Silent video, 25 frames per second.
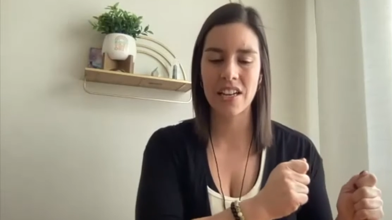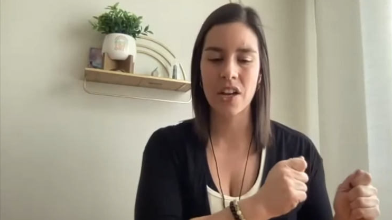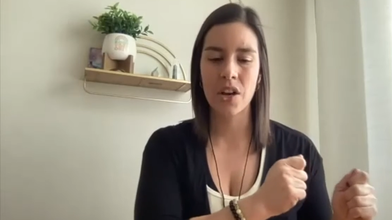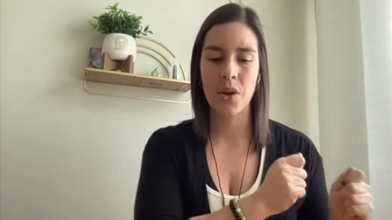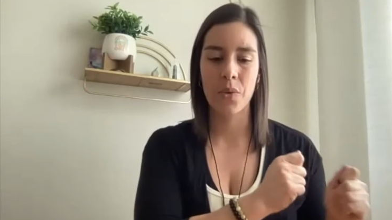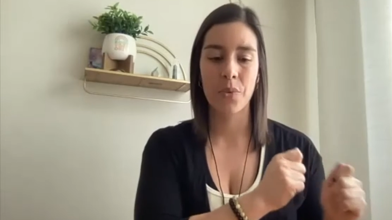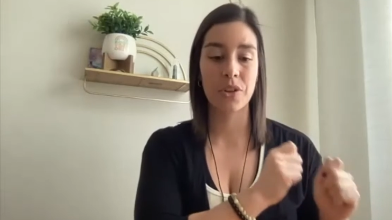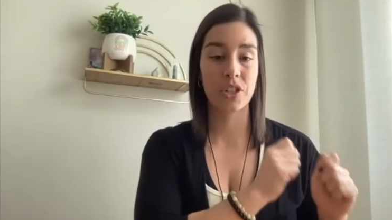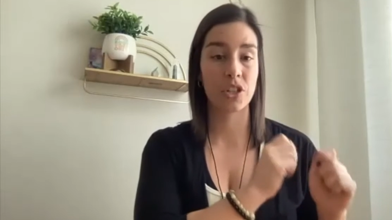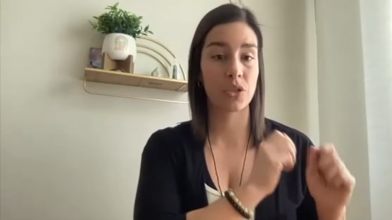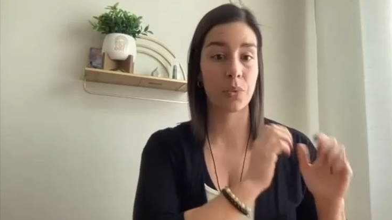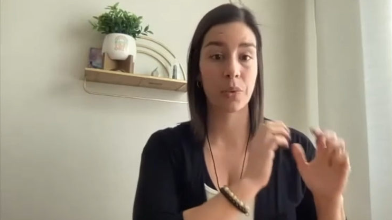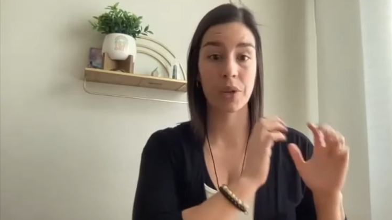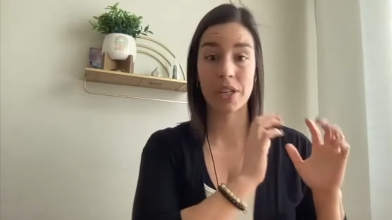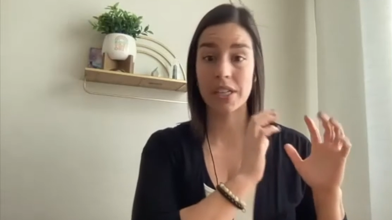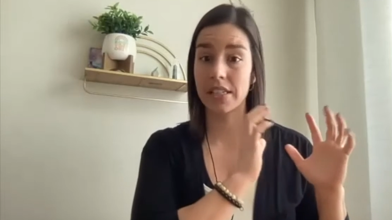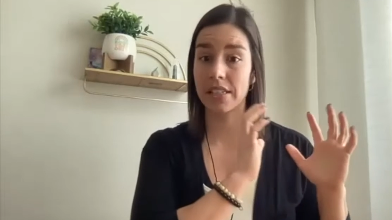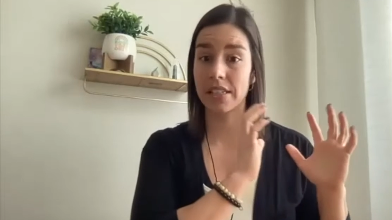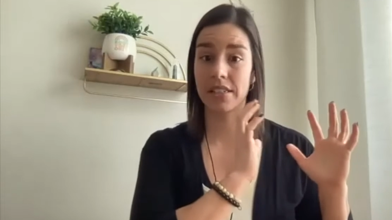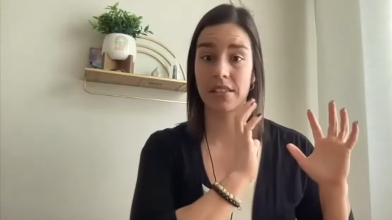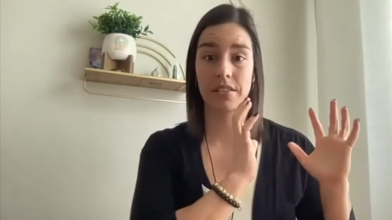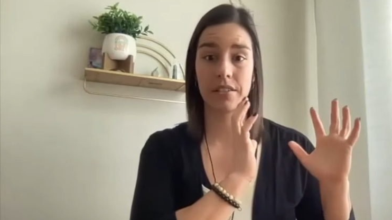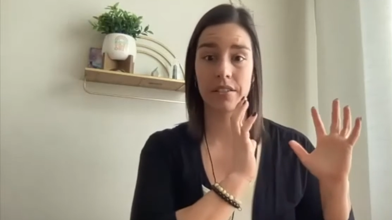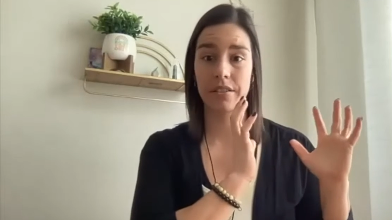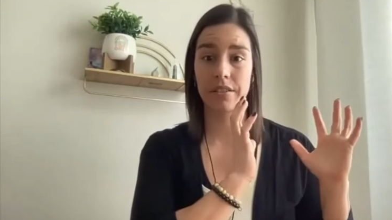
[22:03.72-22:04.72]
which
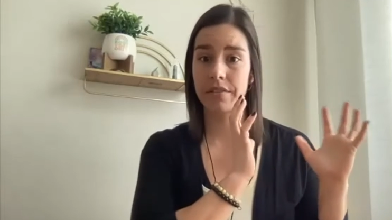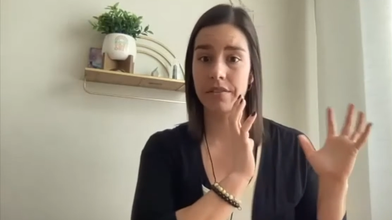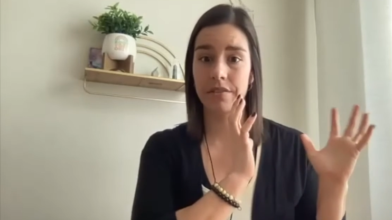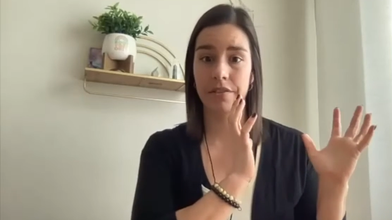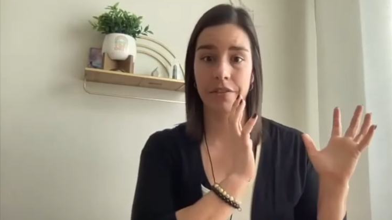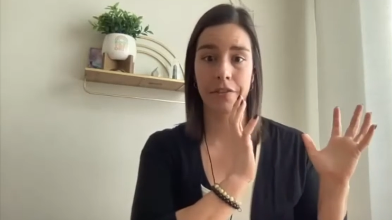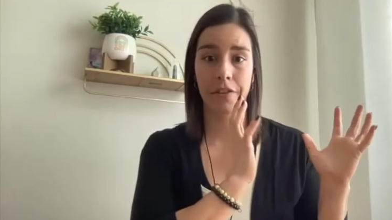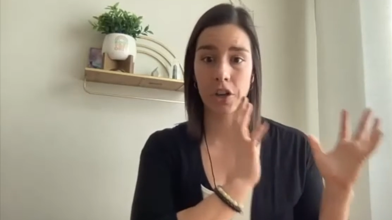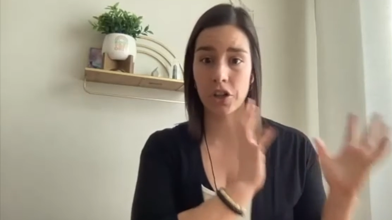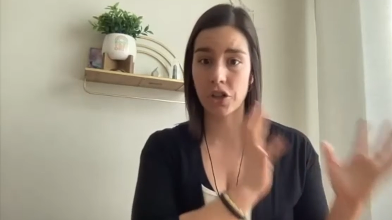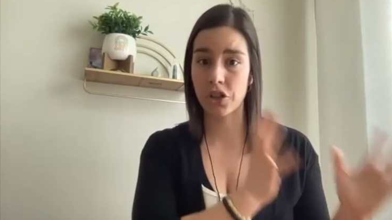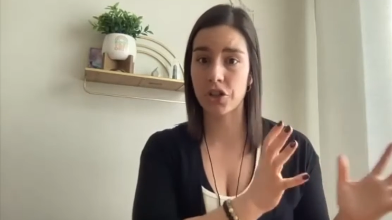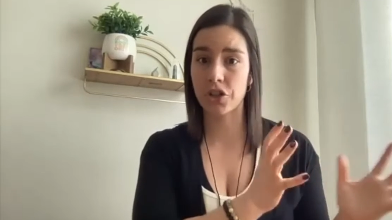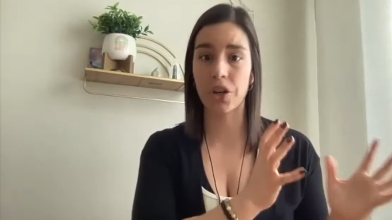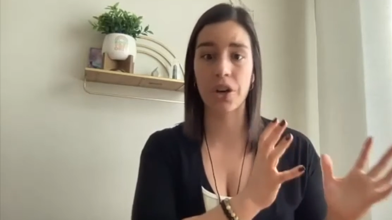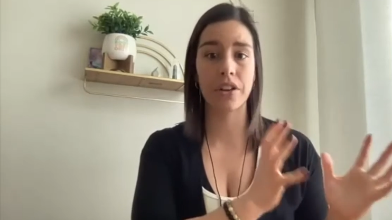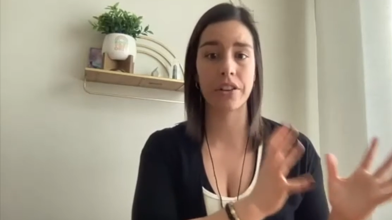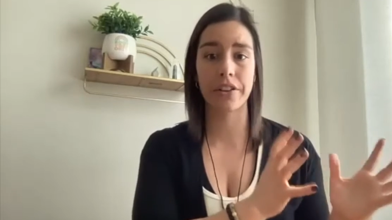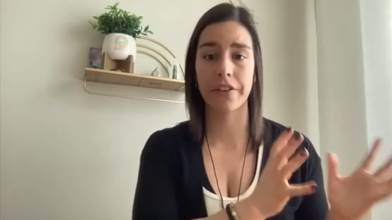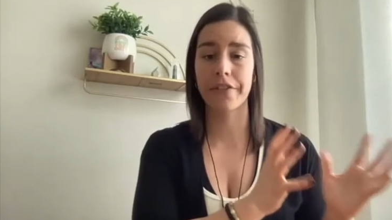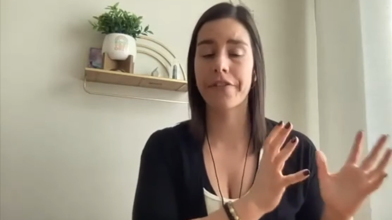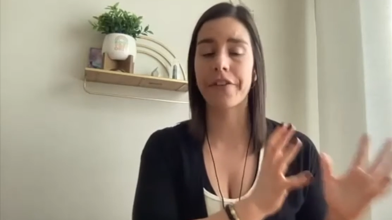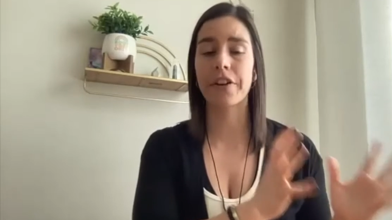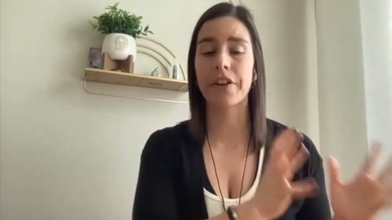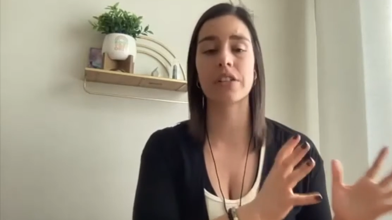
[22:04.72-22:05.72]
was for sure
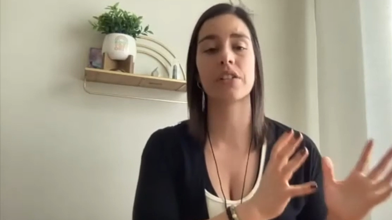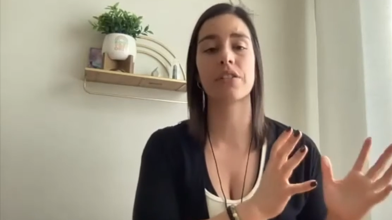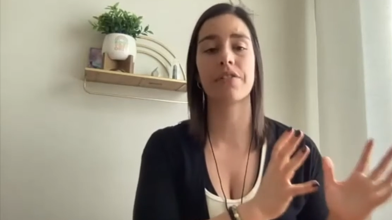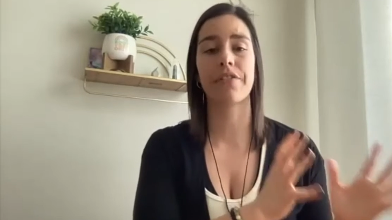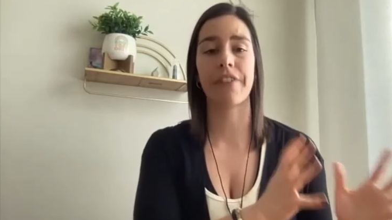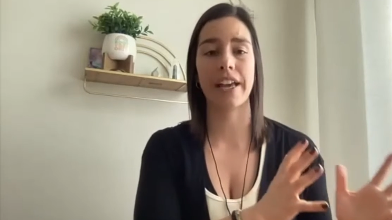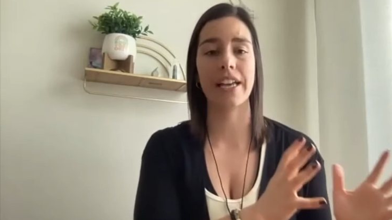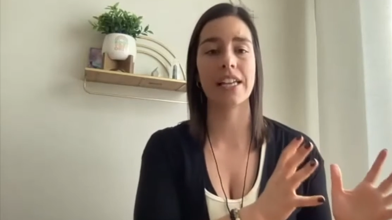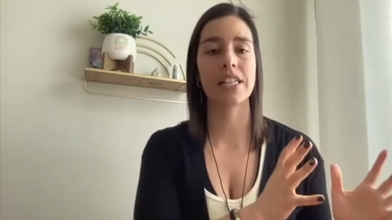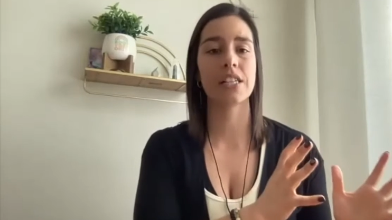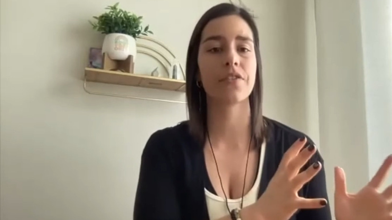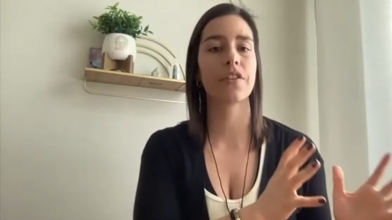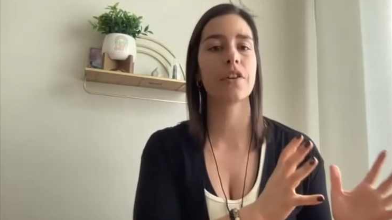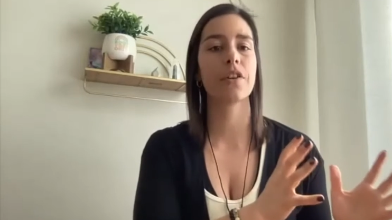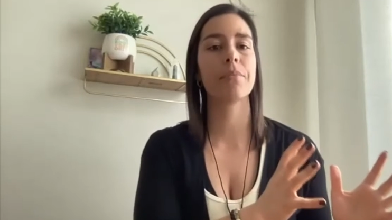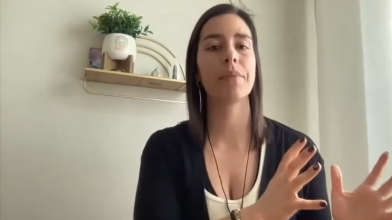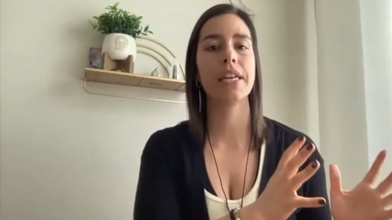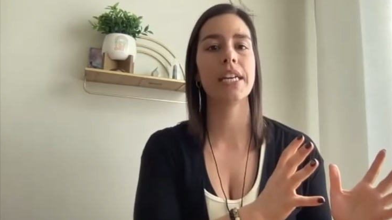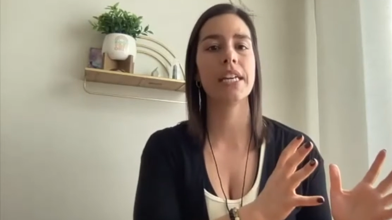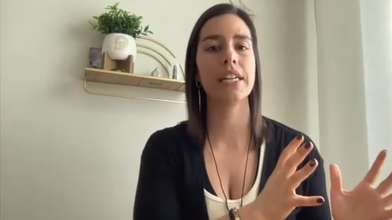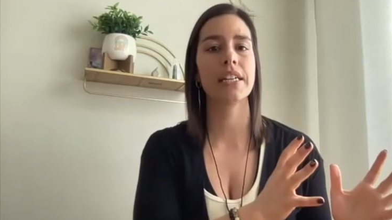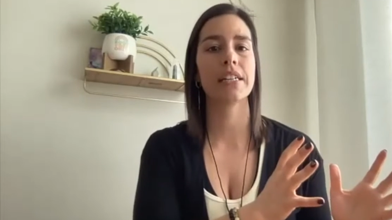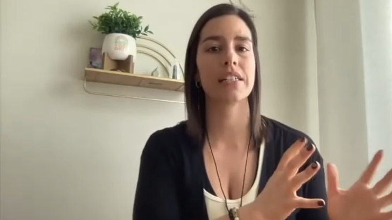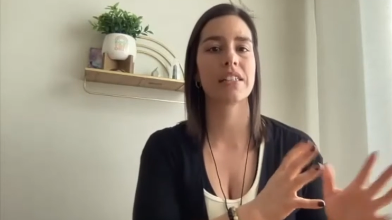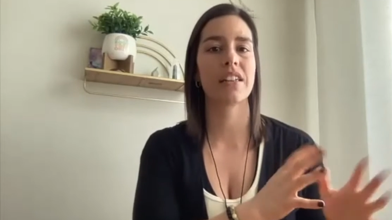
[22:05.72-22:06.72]
the first phase for
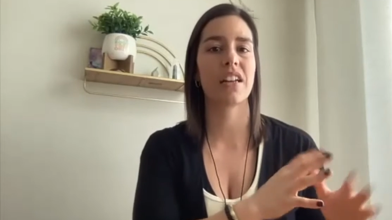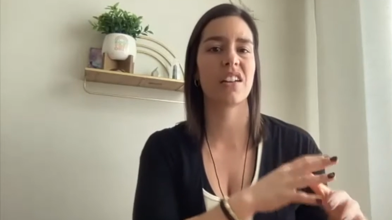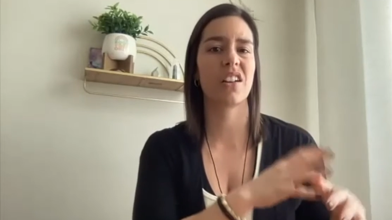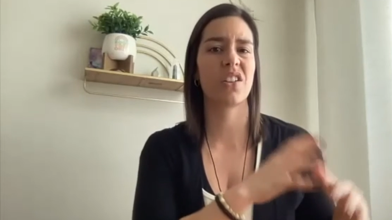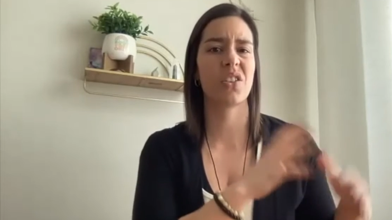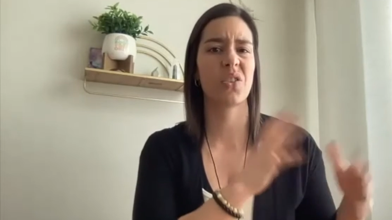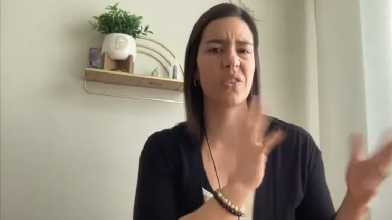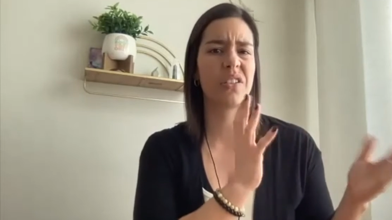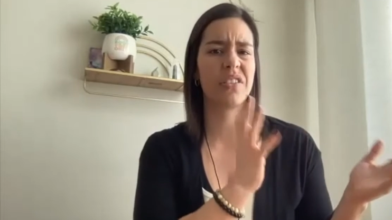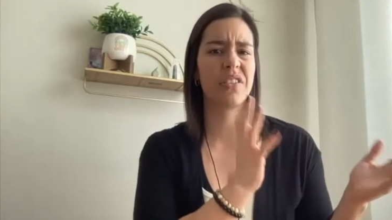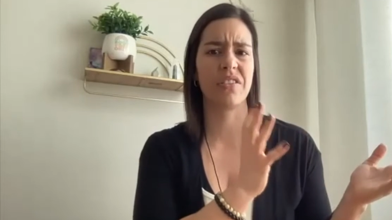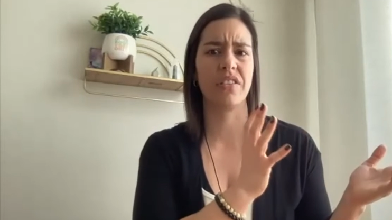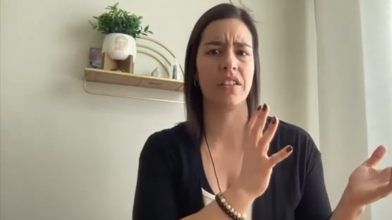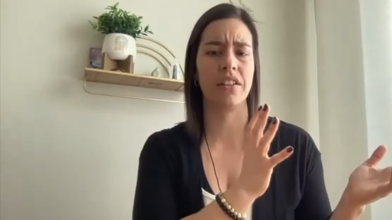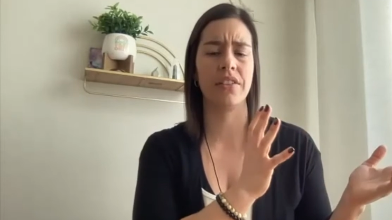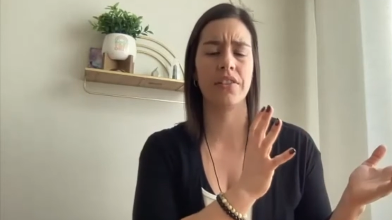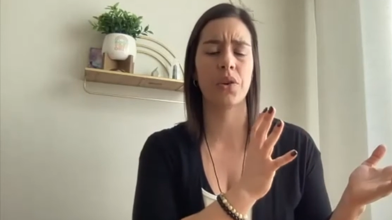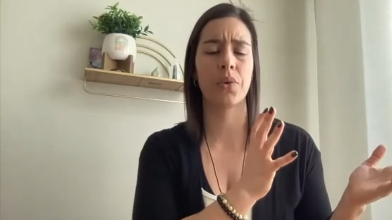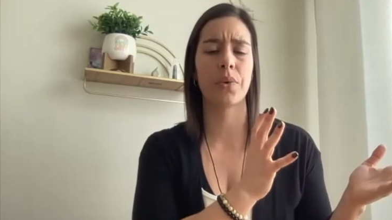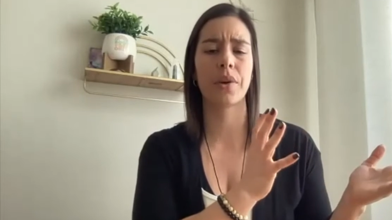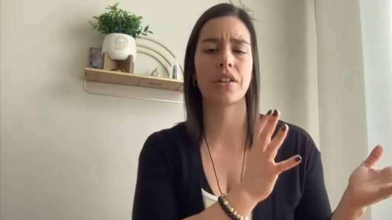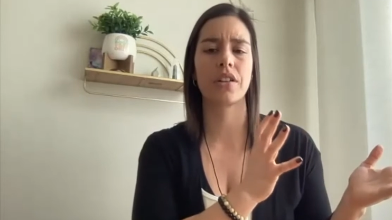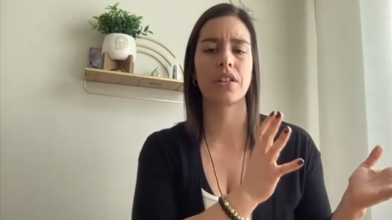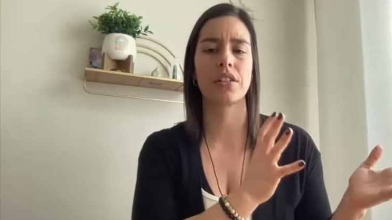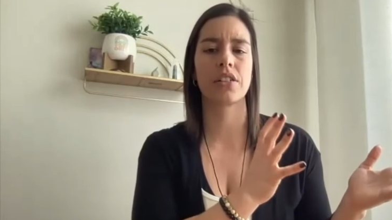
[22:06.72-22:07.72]
me, because I didn't know you know
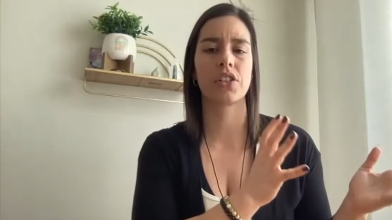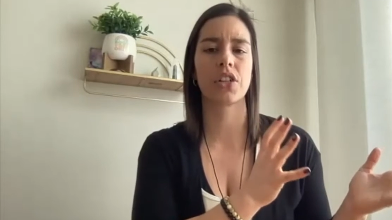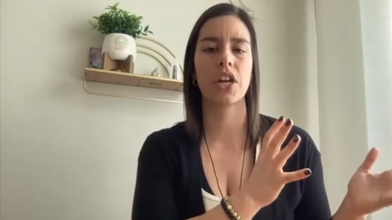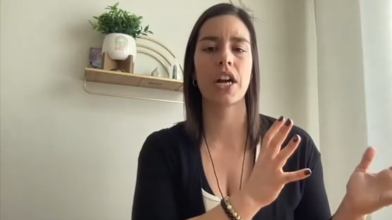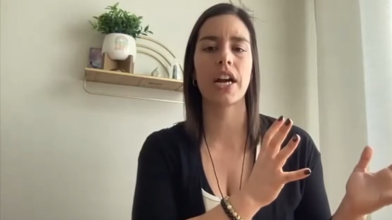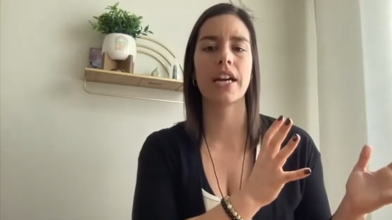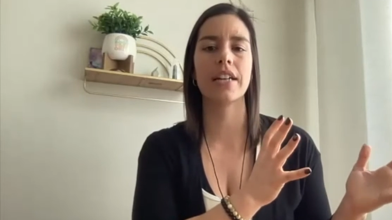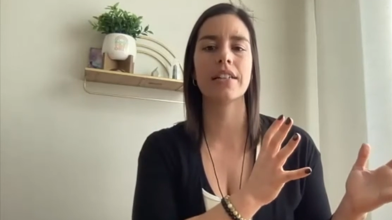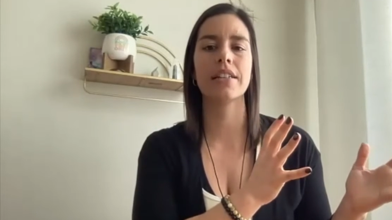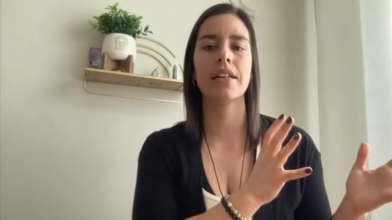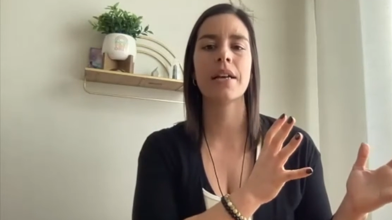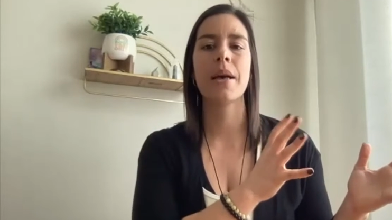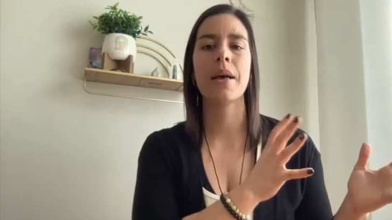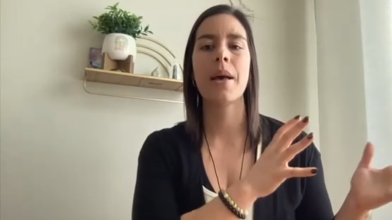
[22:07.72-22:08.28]
where to start,